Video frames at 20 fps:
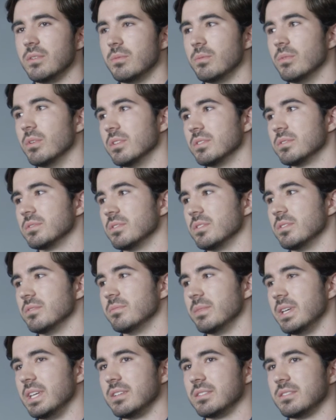what sort of
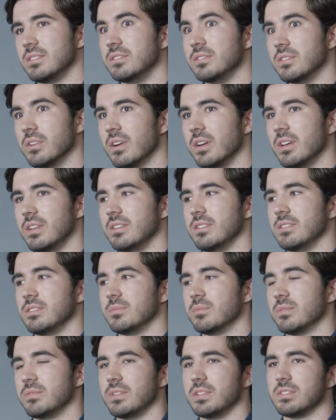makes design as
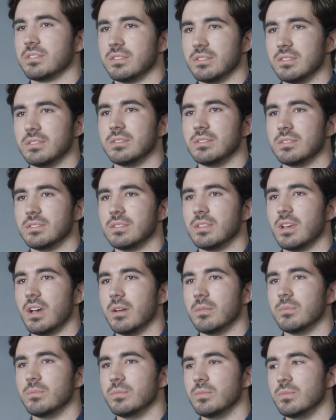a profession
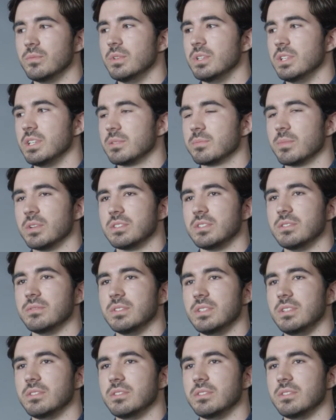really expressive and